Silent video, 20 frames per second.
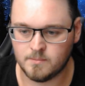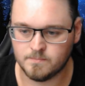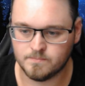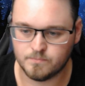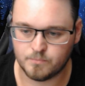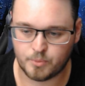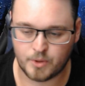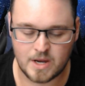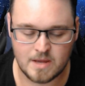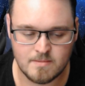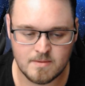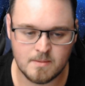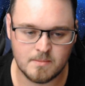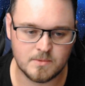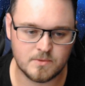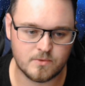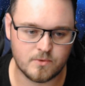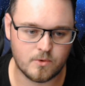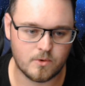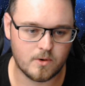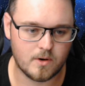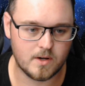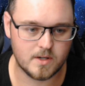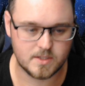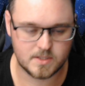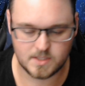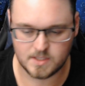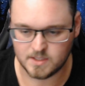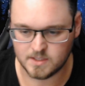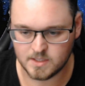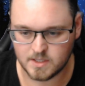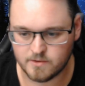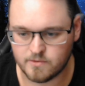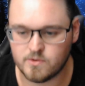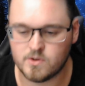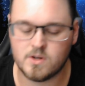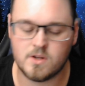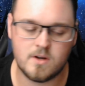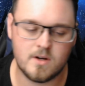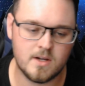premiums for us in
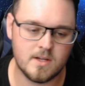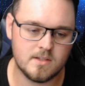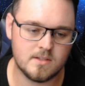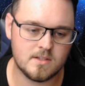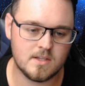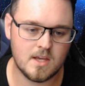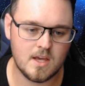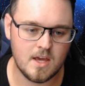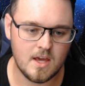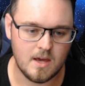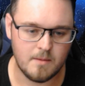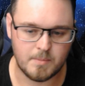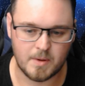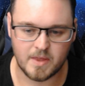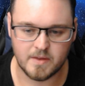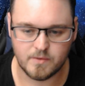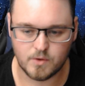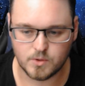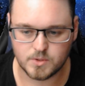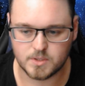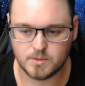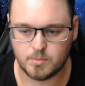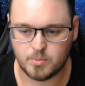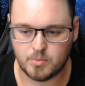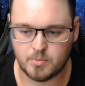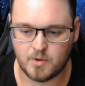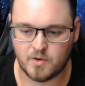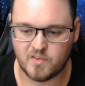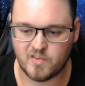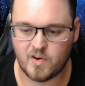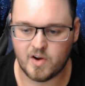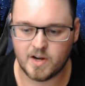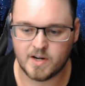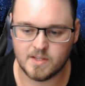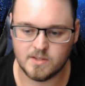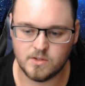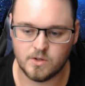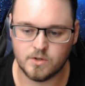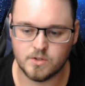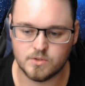different lines, but they've also
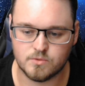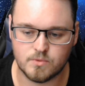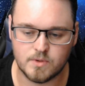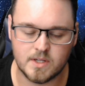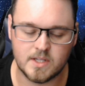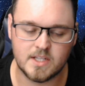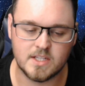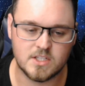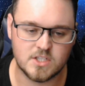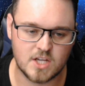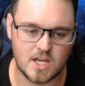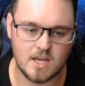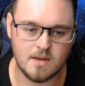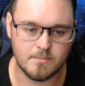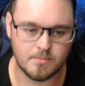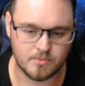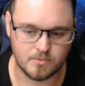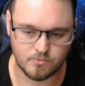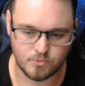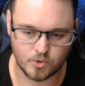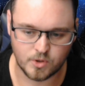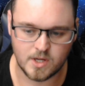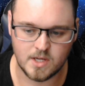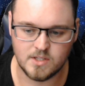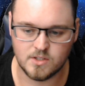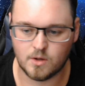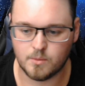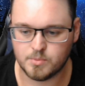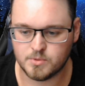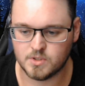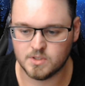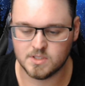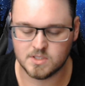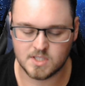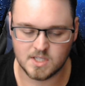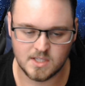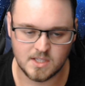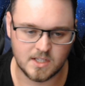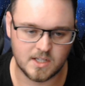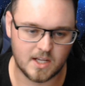provided those really cheap rookies options
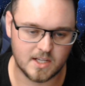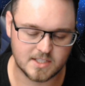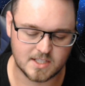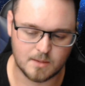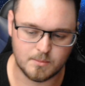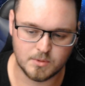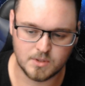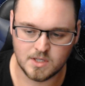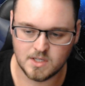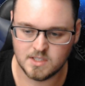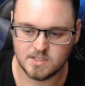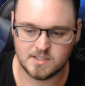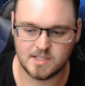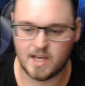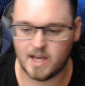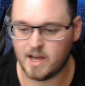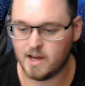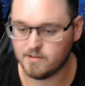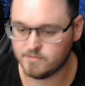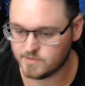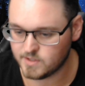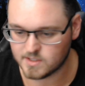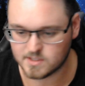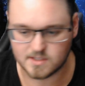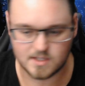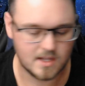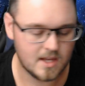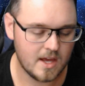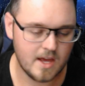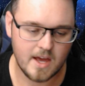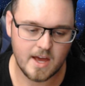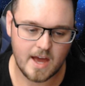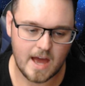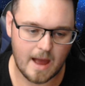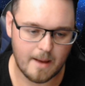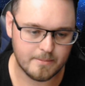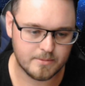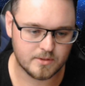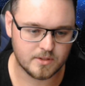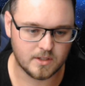in the last couple of years that have just
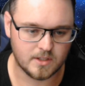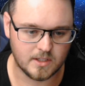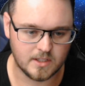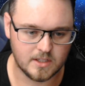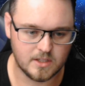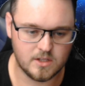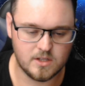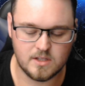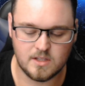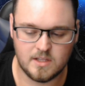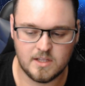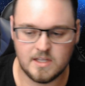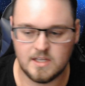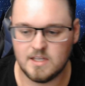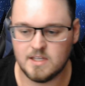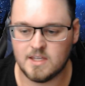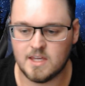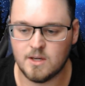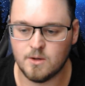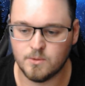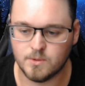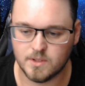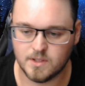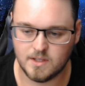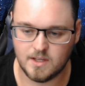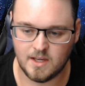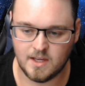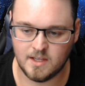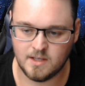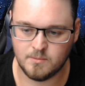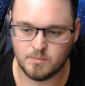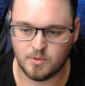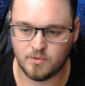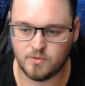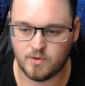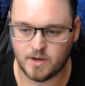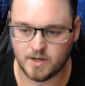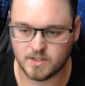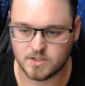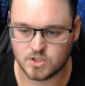absolutely killed it and
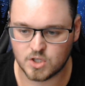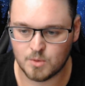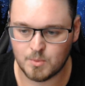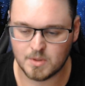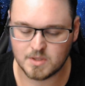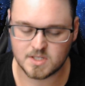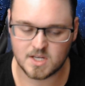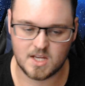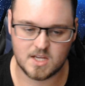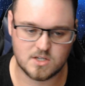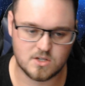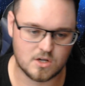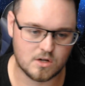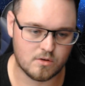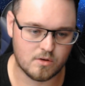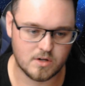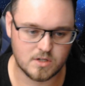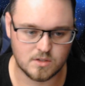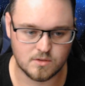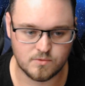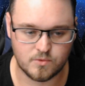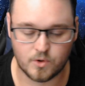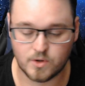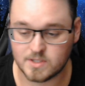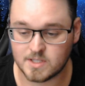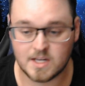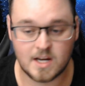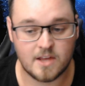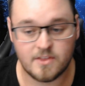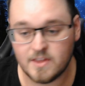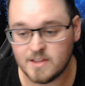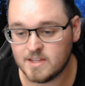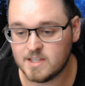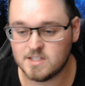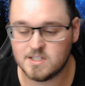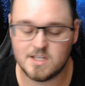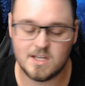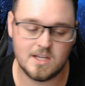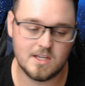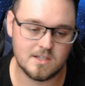provided so much cash generation for us. And I think
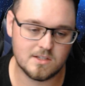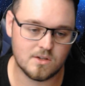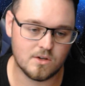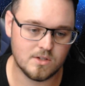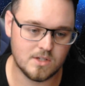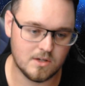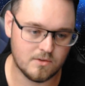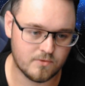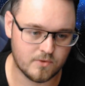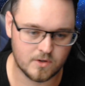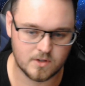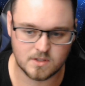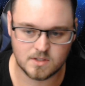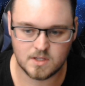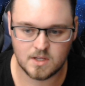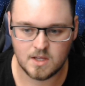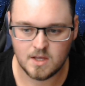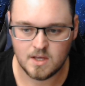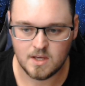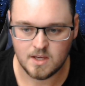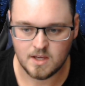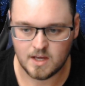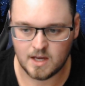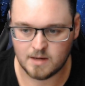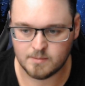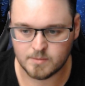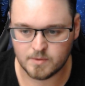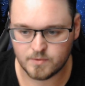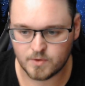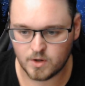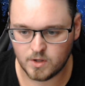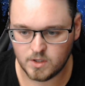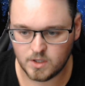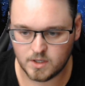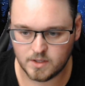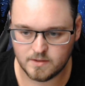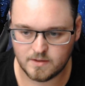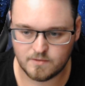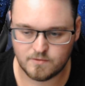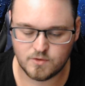this year is no different. We've got a
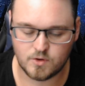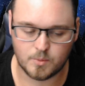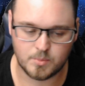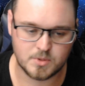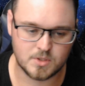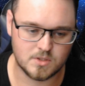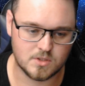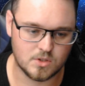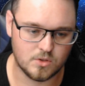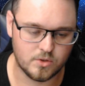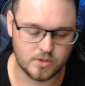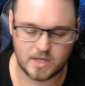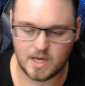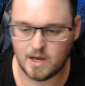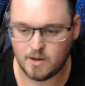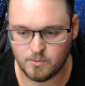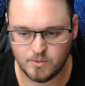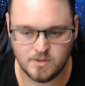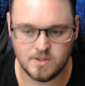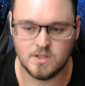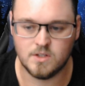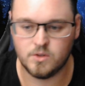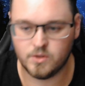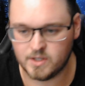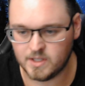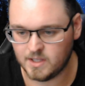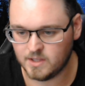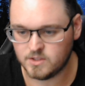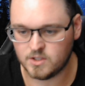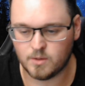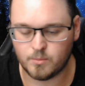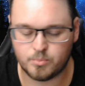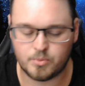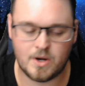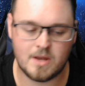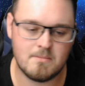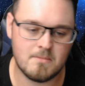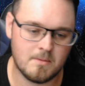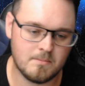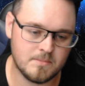lot of different options to look at, whether you're looking at the top
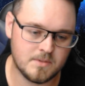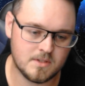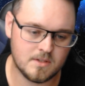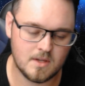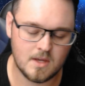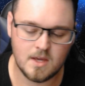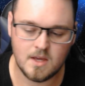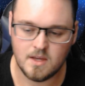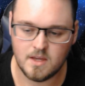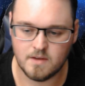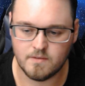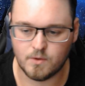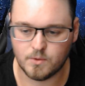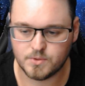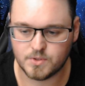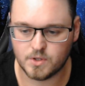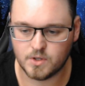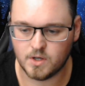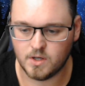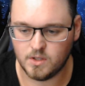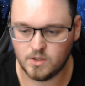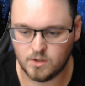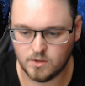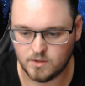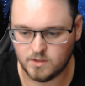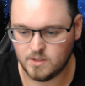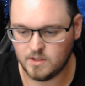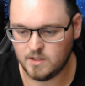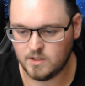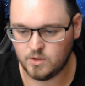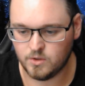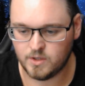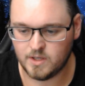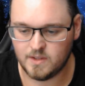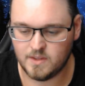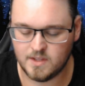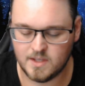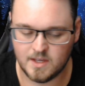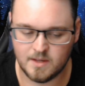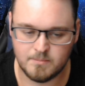premiums, you've also got to look
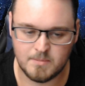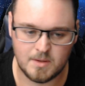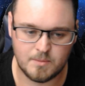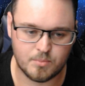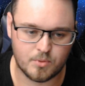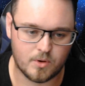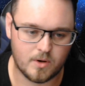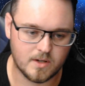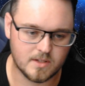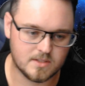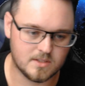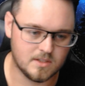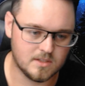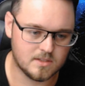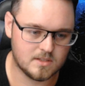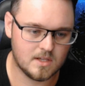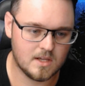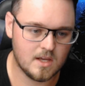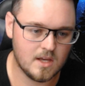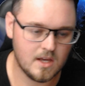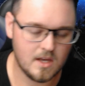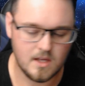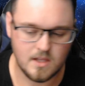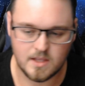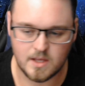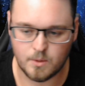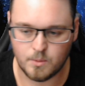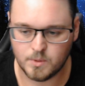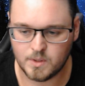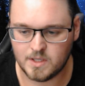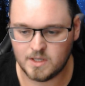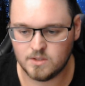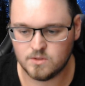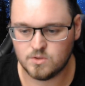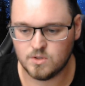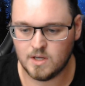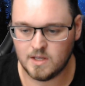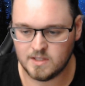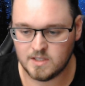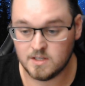at the mid prices that we'll get
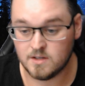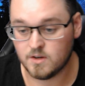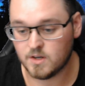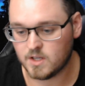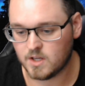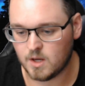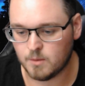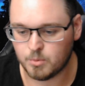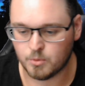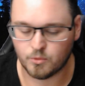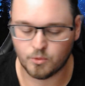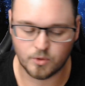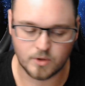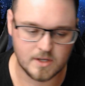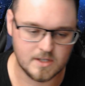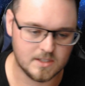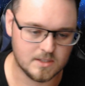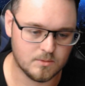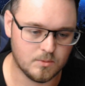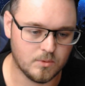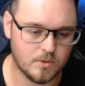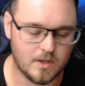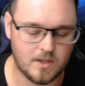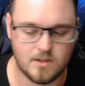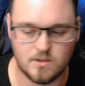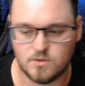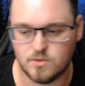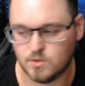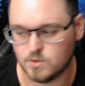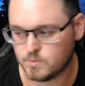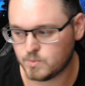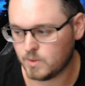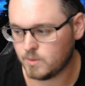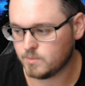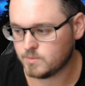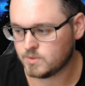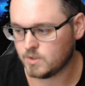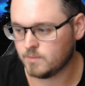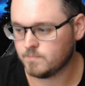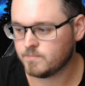into, and then you've got a couple of rookies we'll get into as well.
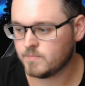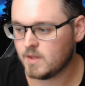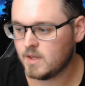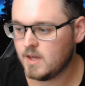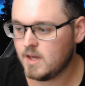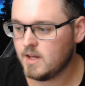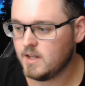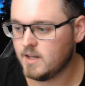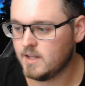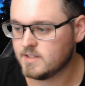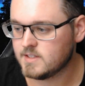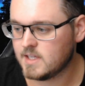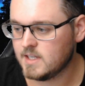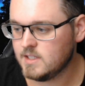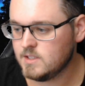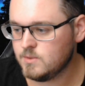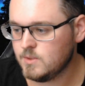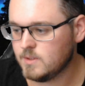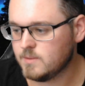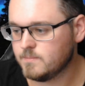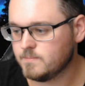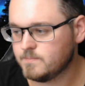So let's get into it.